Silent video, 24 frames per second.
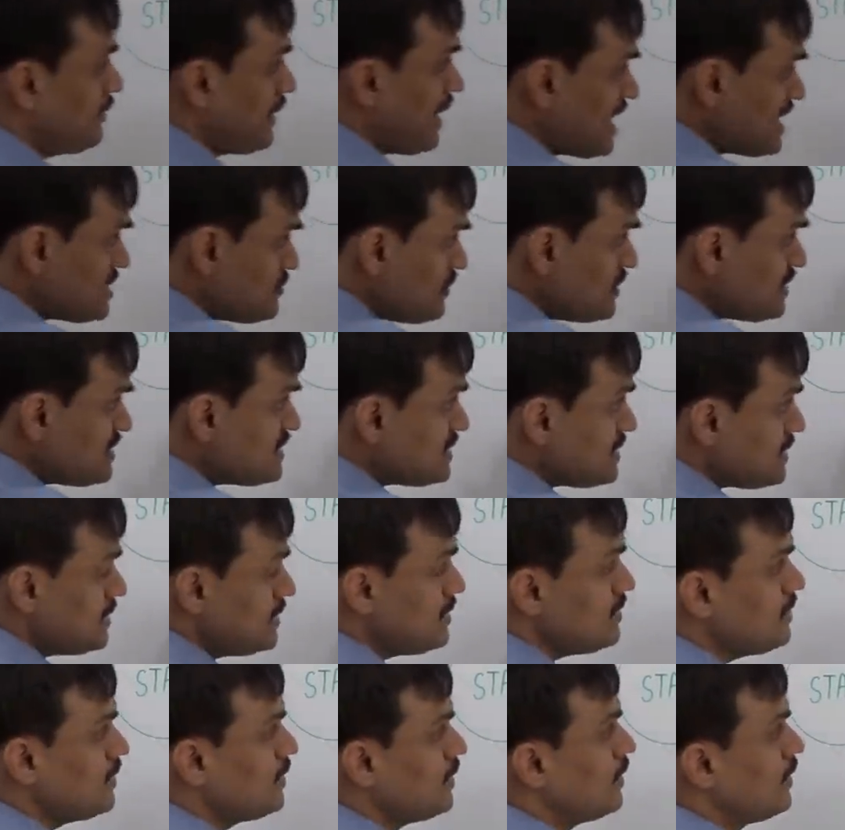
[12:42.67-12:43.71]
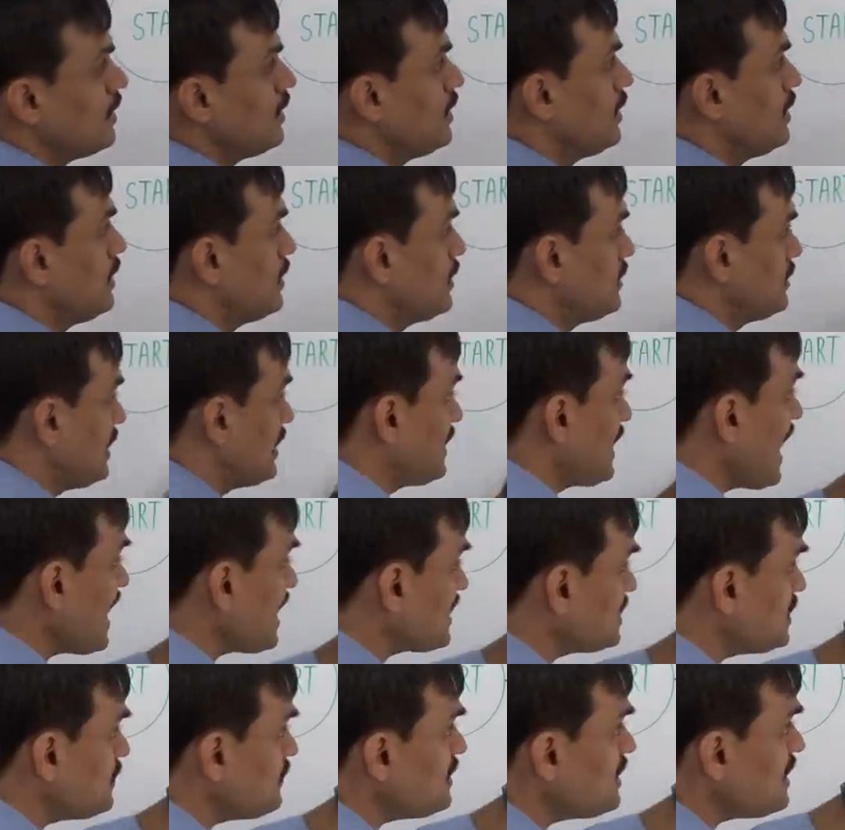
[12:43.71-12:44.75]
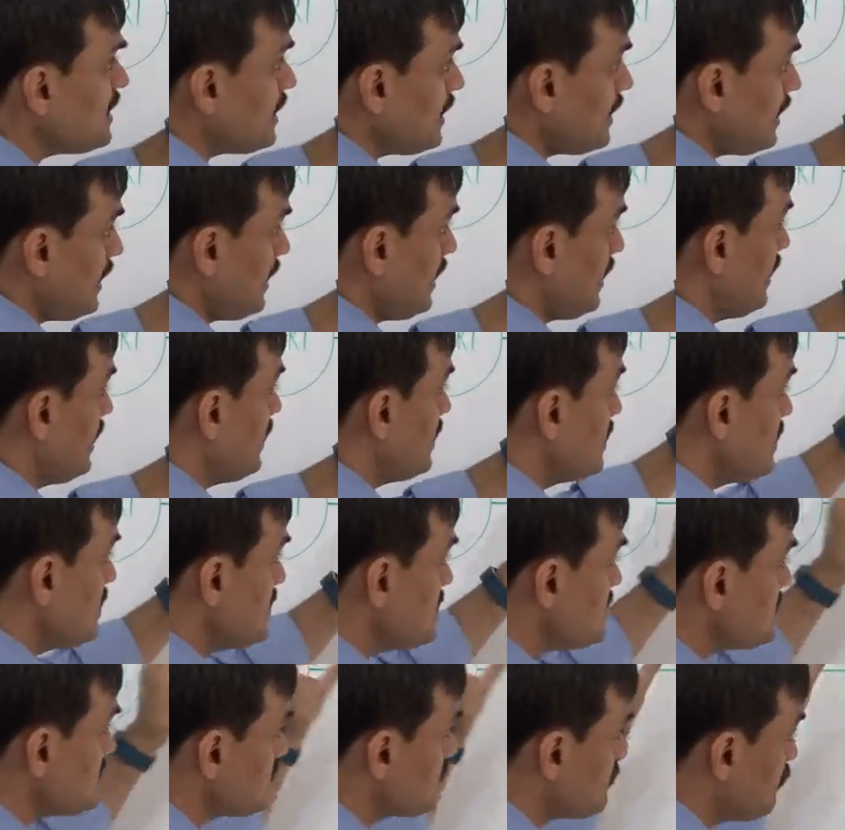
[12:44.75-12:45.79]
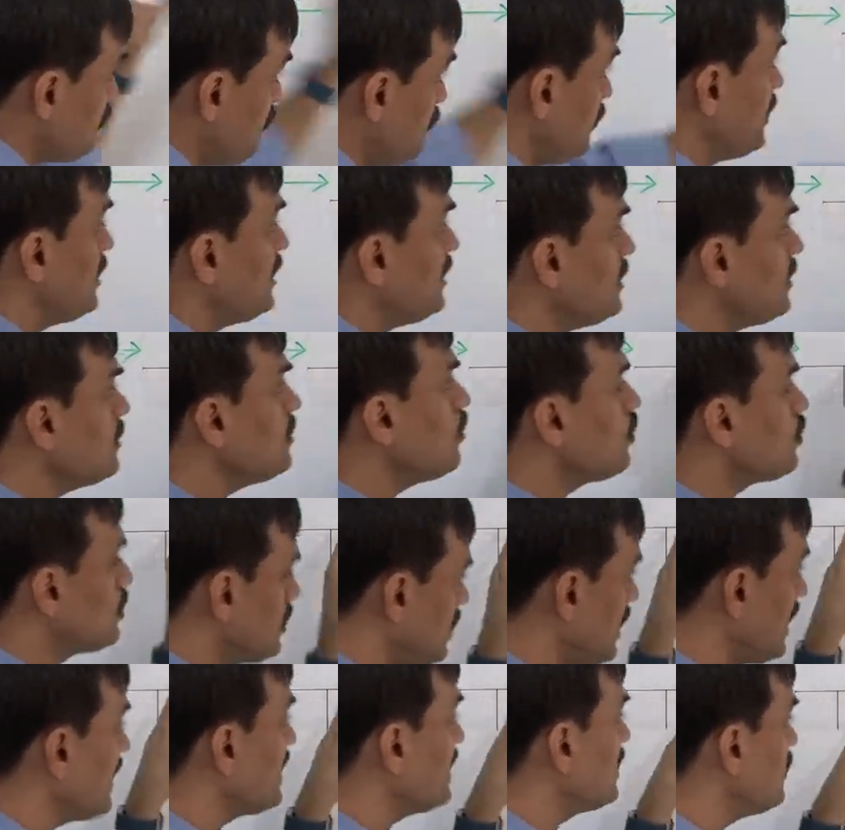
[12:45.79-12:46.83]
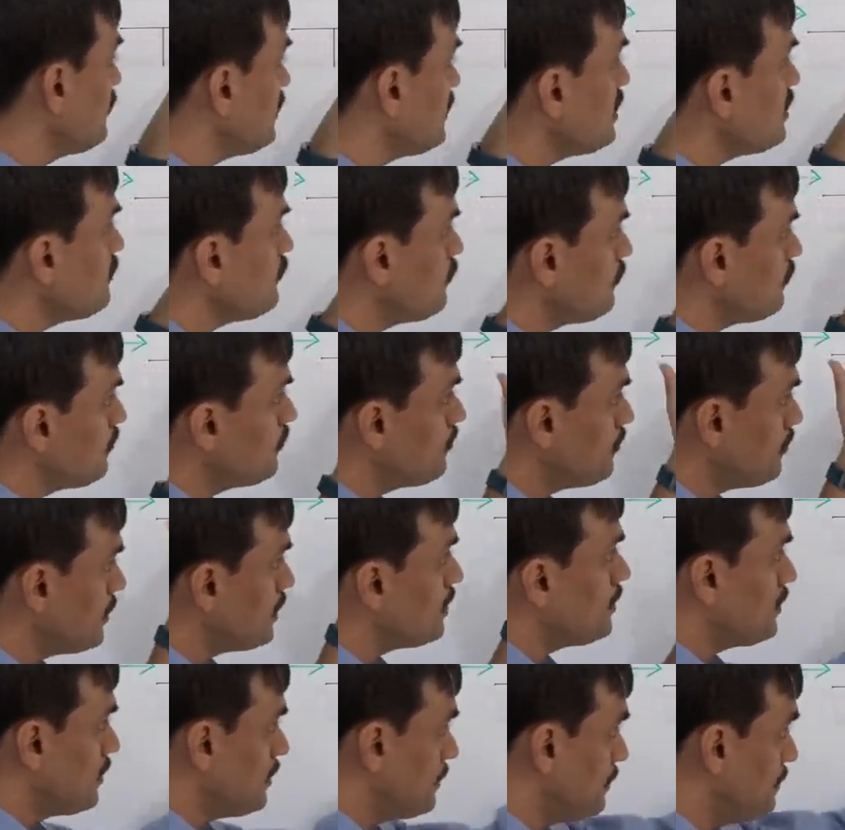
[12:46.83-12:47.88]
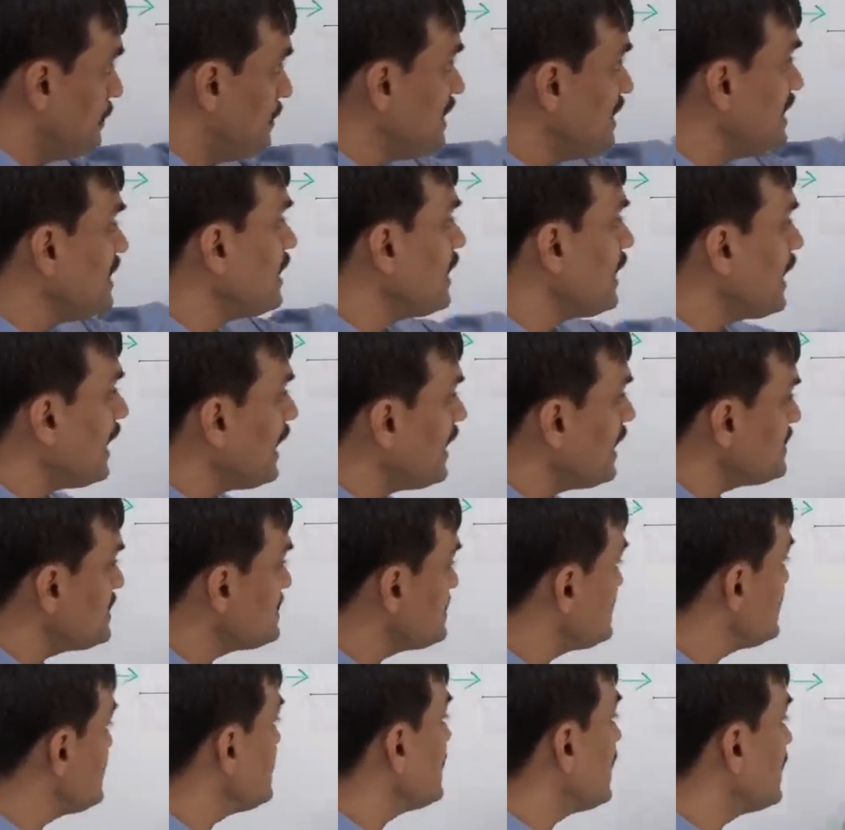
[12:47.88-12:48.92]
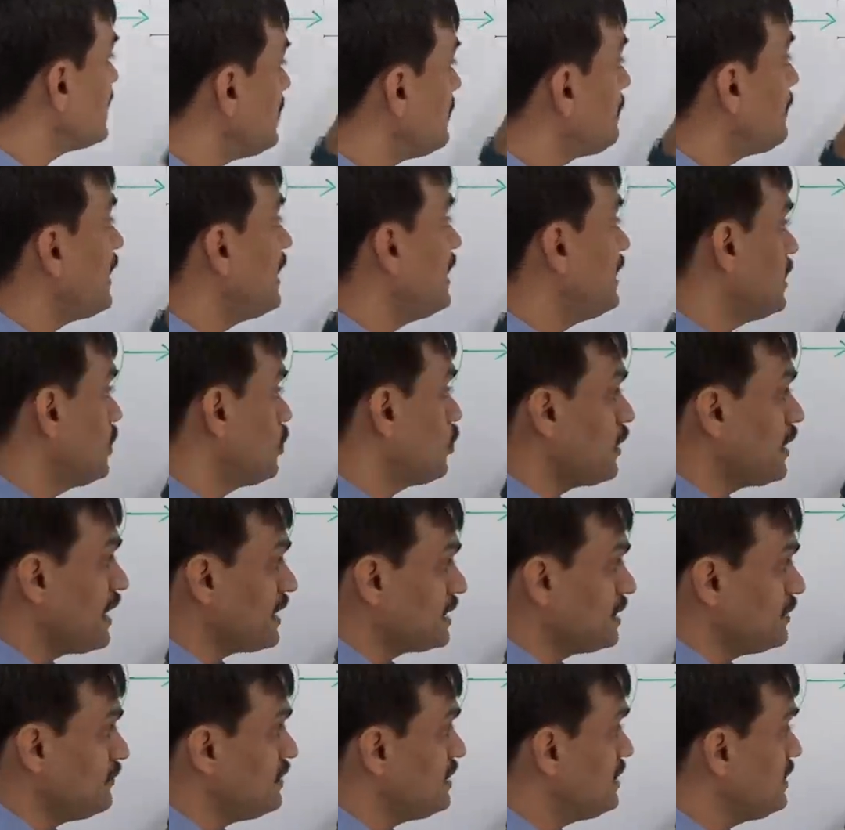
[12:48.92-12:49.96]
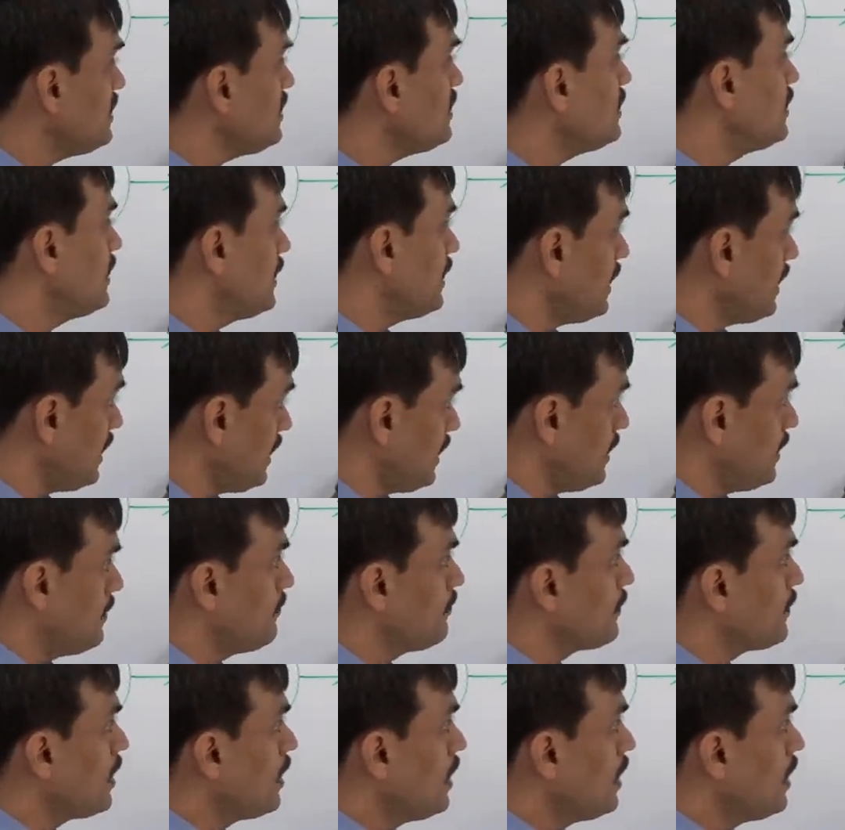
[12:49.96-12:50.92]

as we see that activity A is feeding or activity B and C are dependent on activity A.